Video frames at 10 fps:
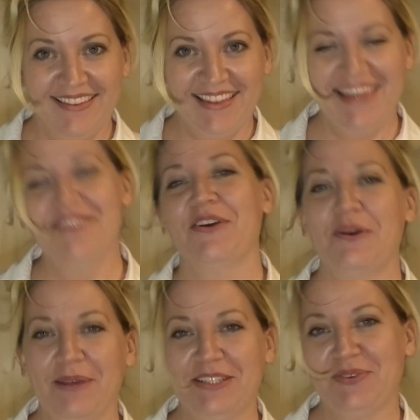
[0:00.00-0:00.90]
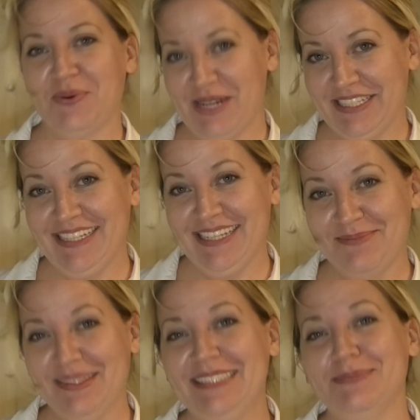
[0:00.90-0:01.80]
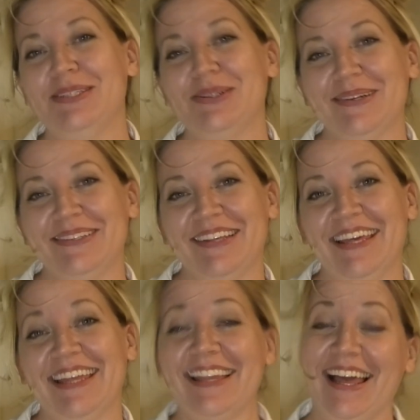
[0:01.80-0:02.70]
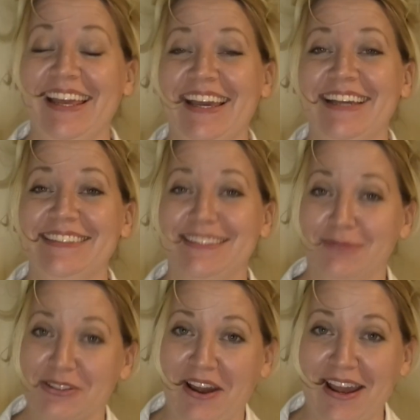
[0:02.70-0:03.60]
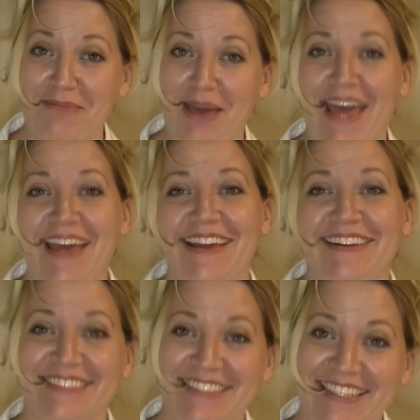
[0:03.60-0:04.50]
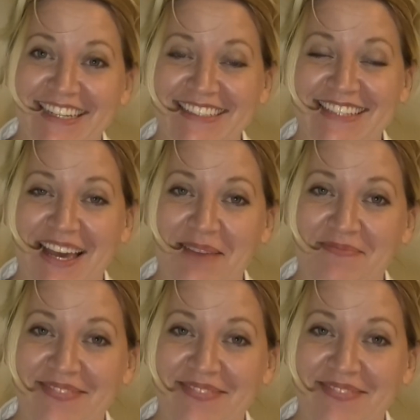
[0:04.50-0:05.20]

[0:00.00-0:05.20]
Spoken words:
Thank you very much for watching. Please be sure to hit like and subscribe, and I'll see you next time.